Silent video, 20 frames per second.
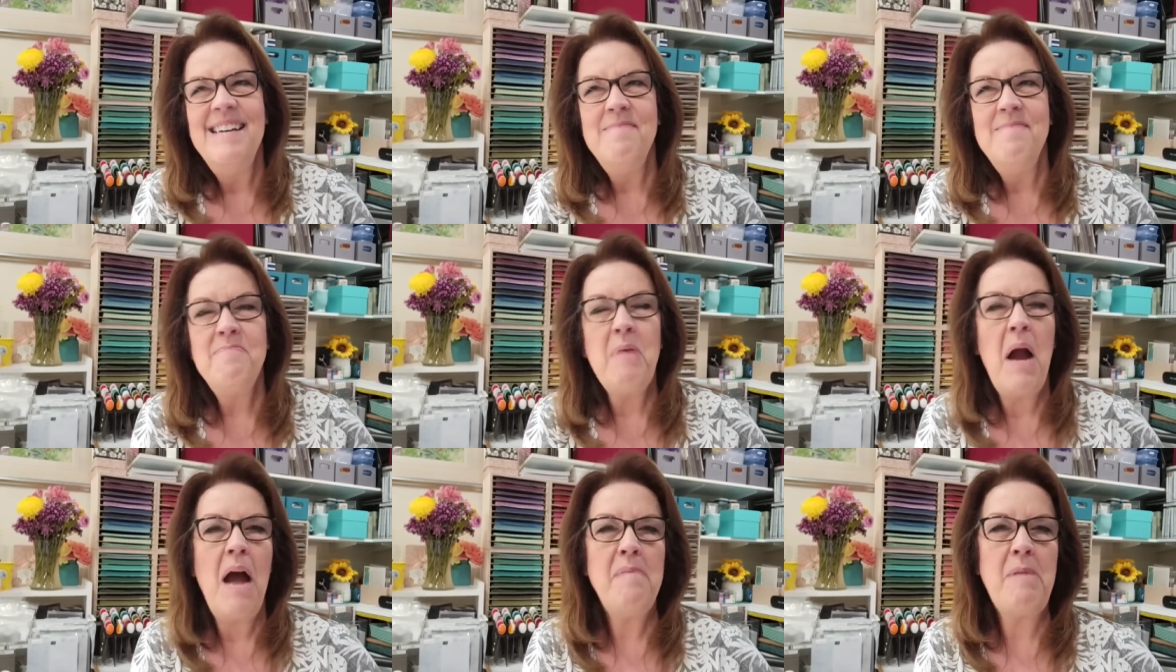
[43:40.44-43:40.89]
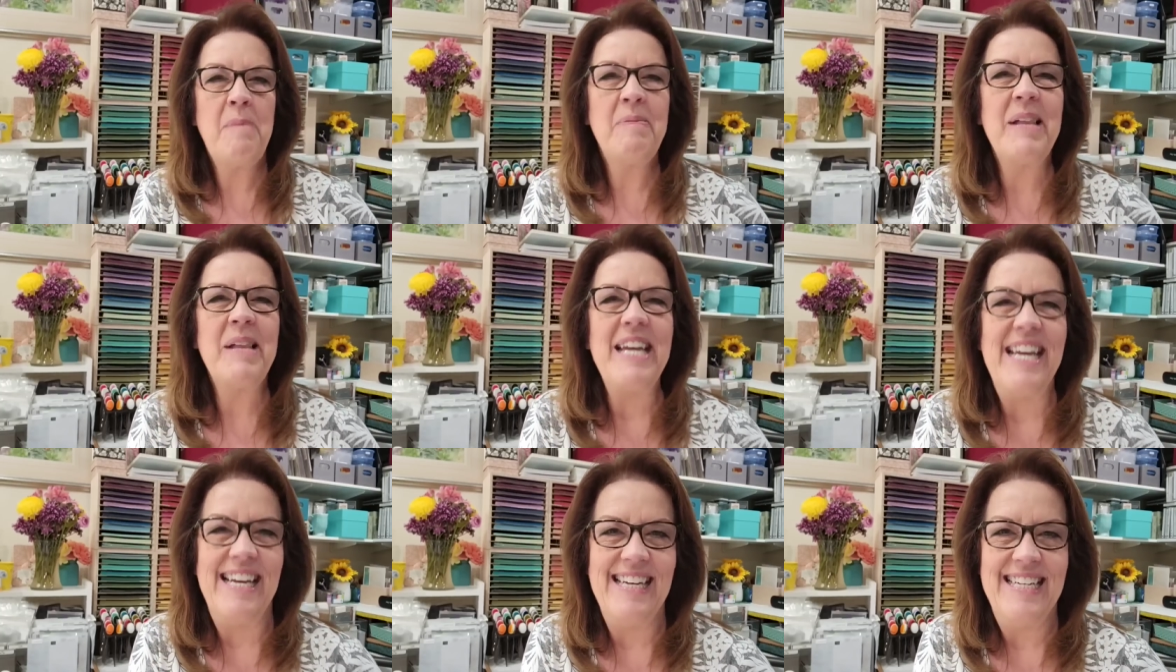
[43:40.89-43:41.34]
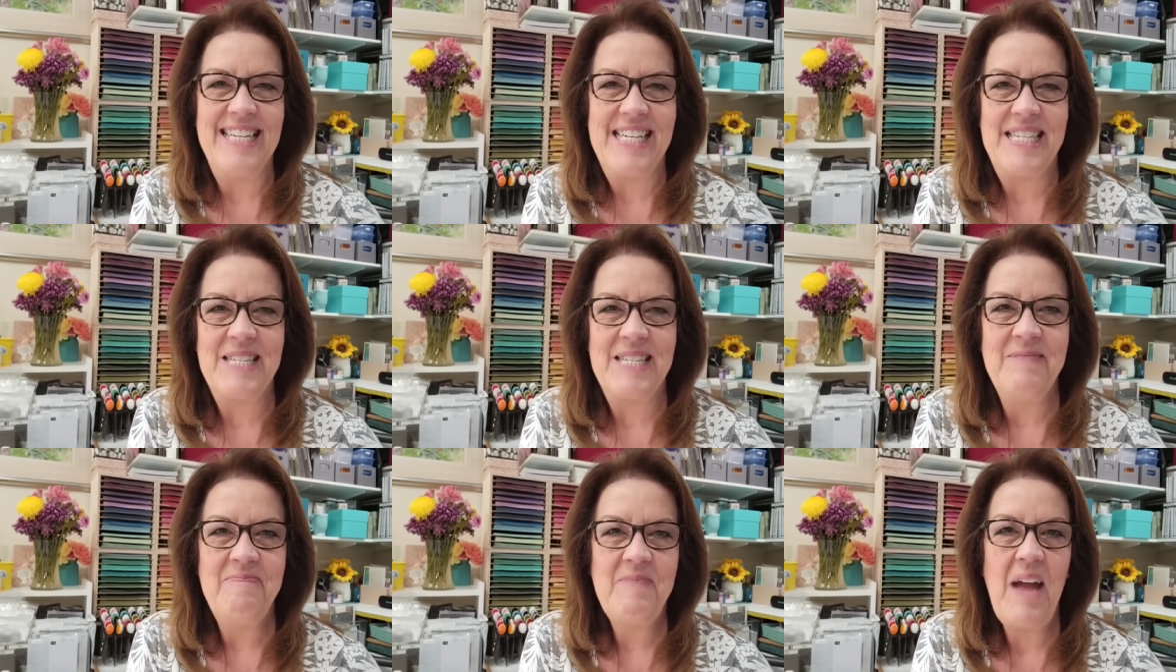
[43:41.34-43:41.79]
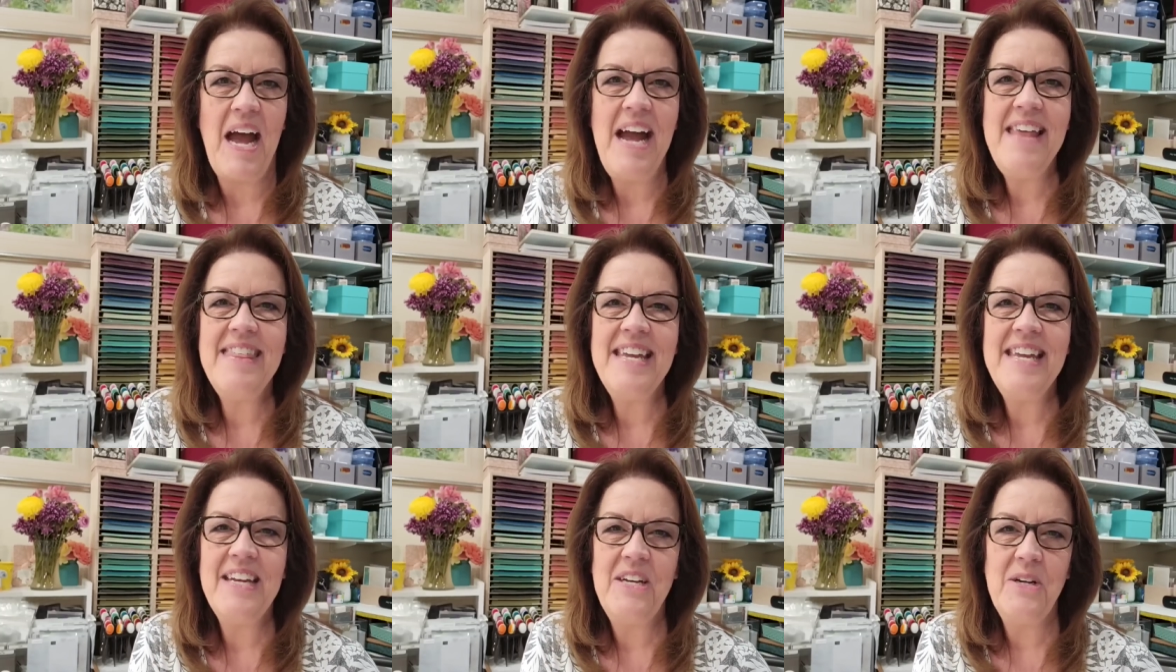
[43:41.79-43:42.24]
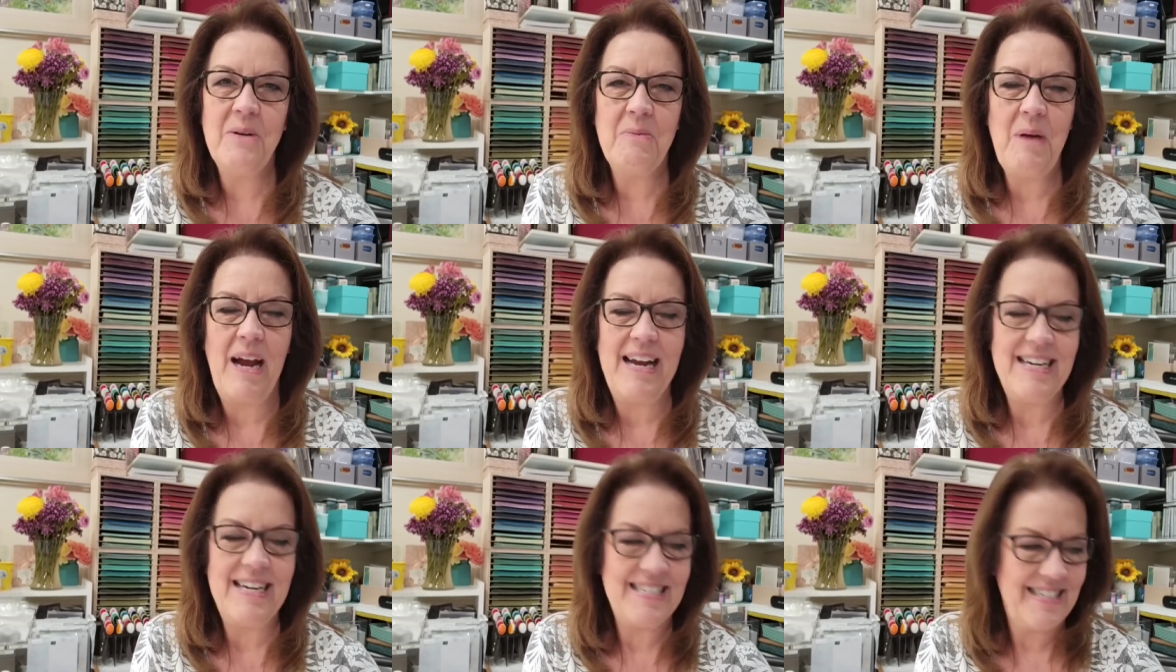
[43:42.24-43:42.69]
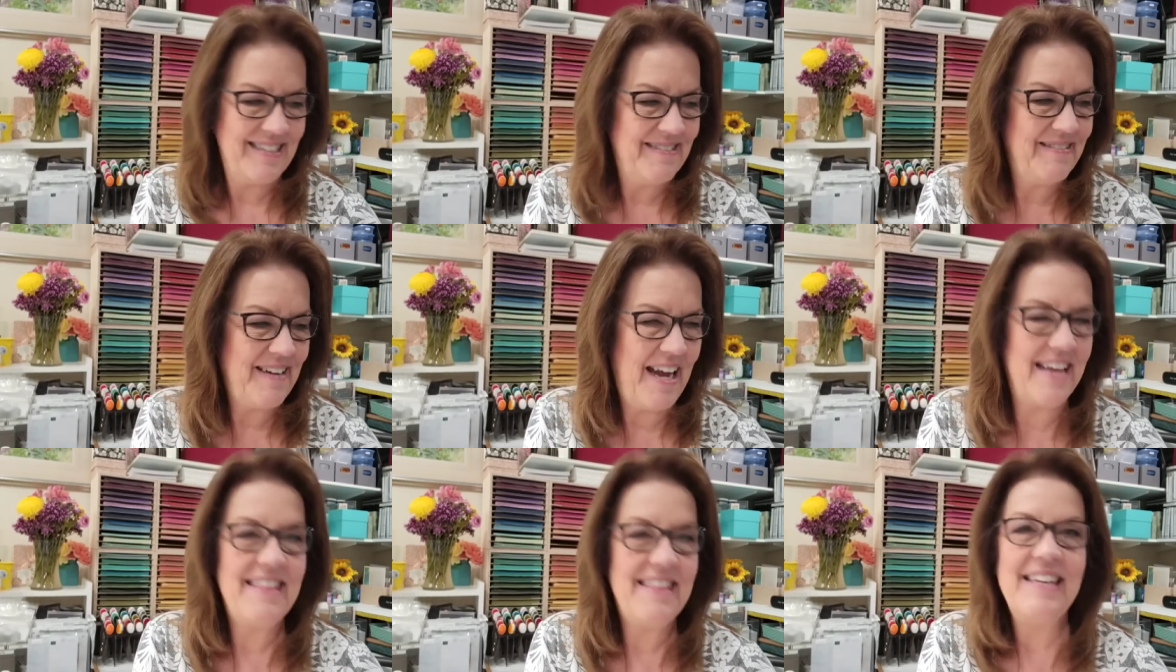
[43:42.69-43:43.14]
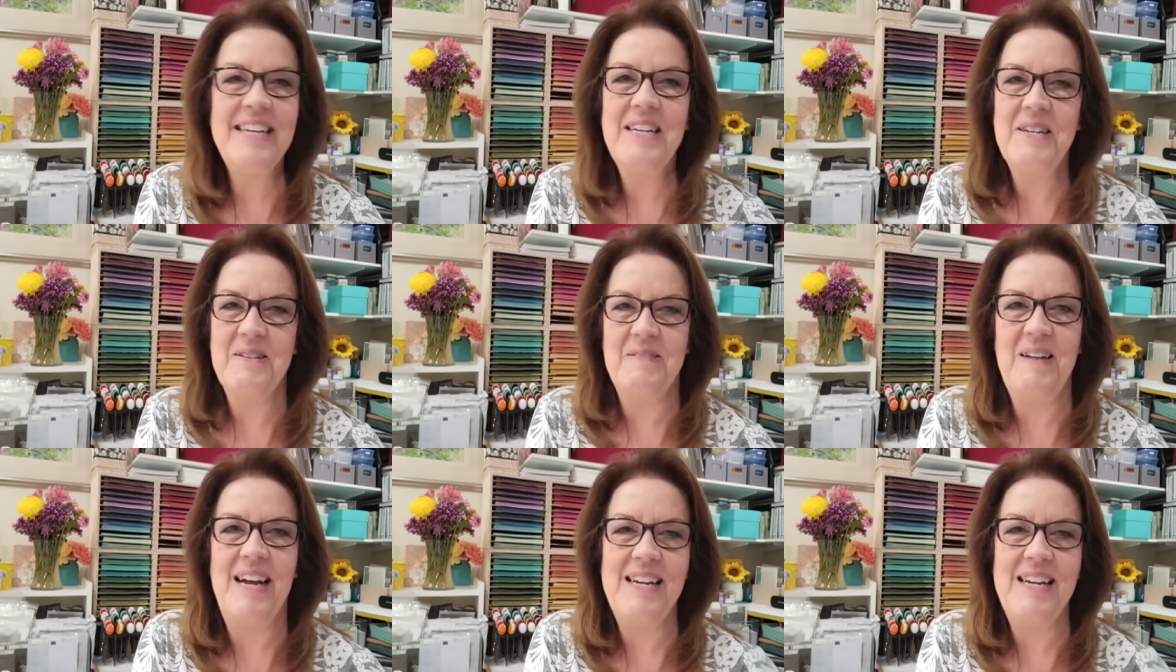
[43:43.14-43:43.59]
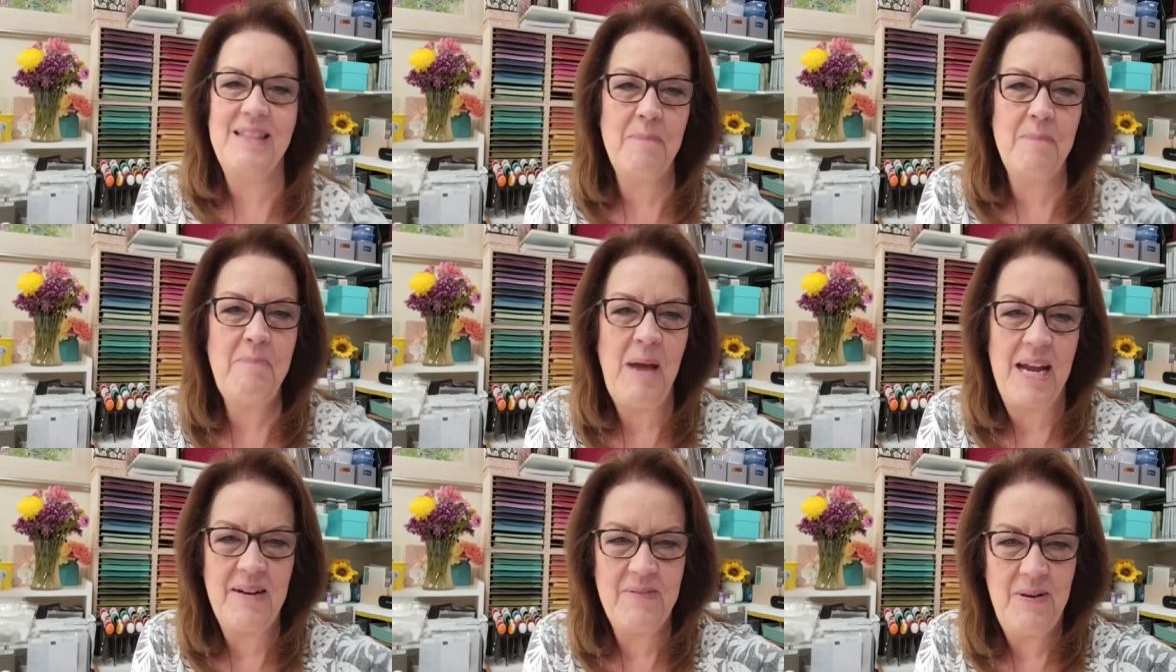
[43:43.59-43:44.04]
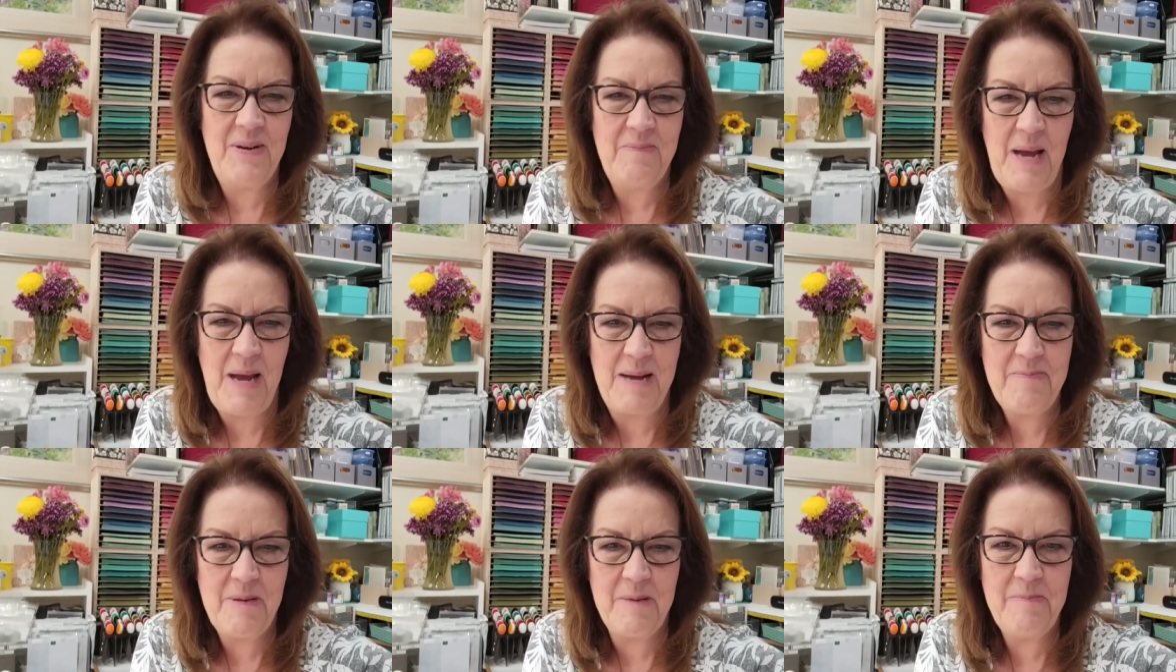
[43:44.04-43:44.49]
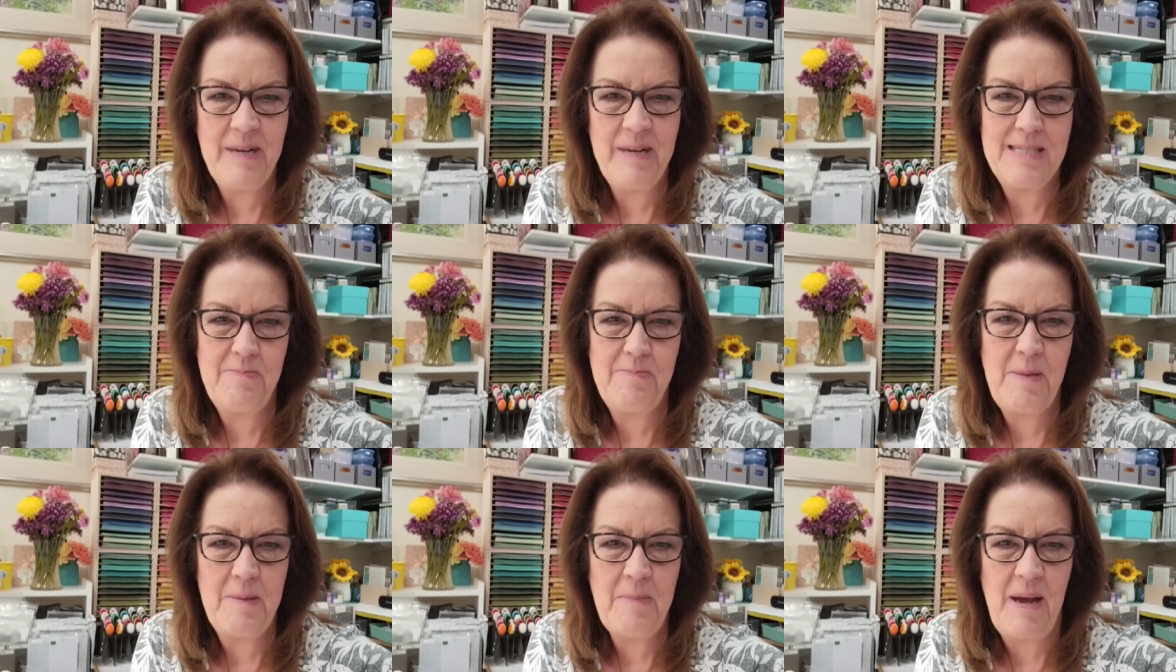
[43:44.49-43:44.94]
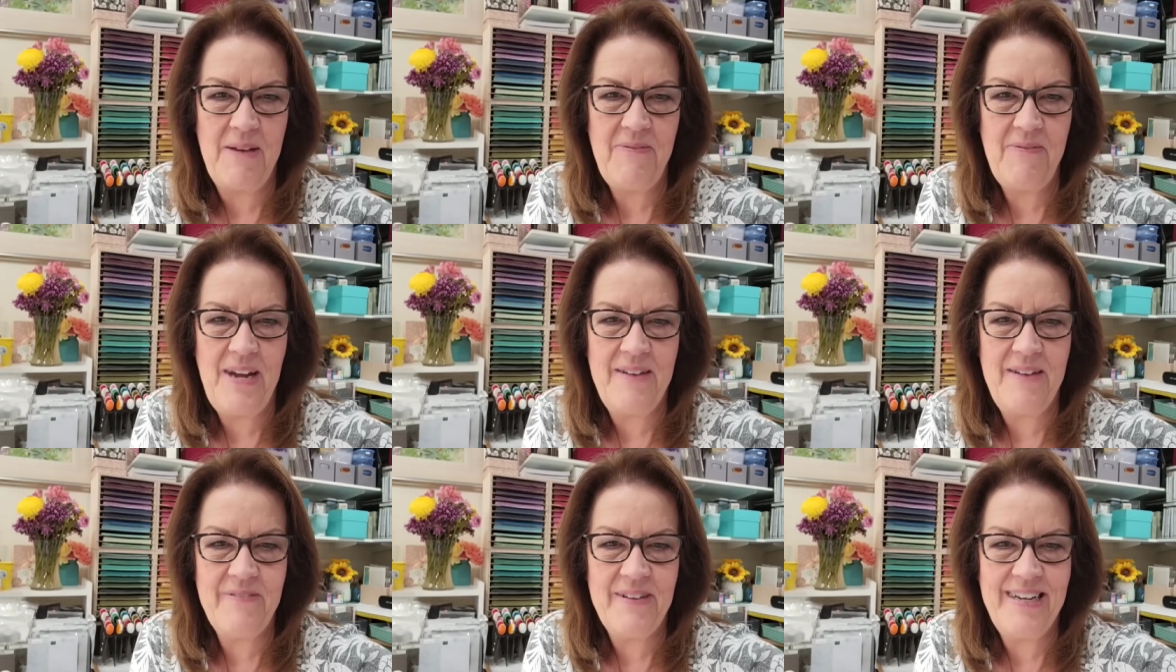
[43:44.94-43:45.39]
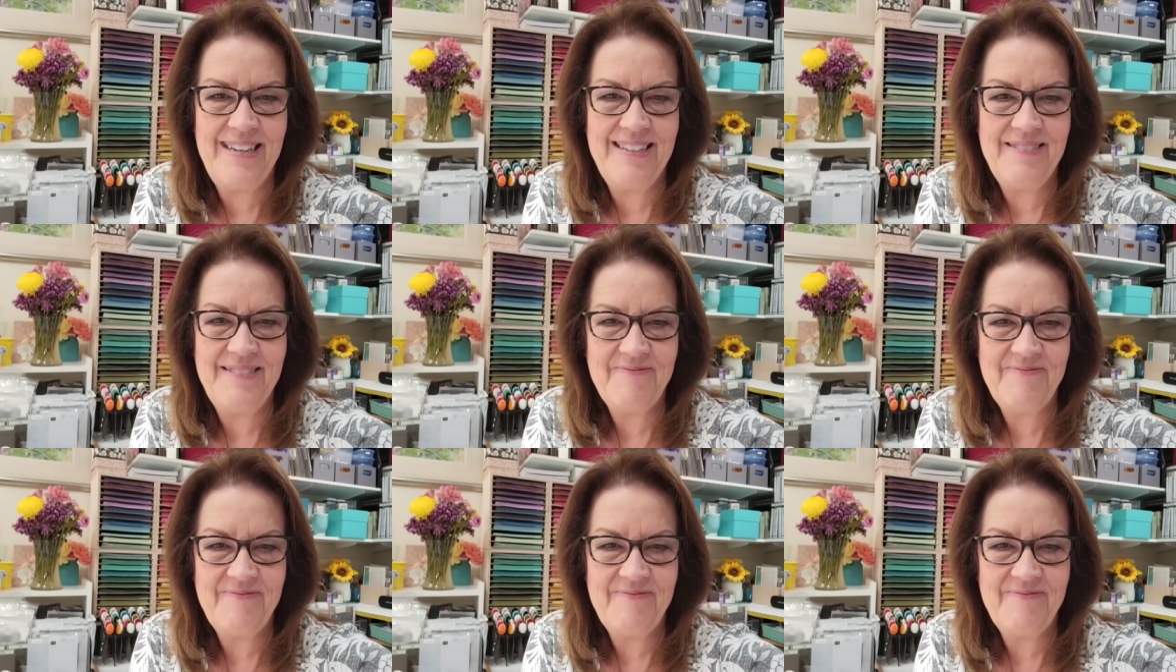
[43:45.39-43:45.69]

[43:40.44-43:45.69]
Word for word: Probably is. I think you're right. I think you're right. The penguin paper must be my favorite.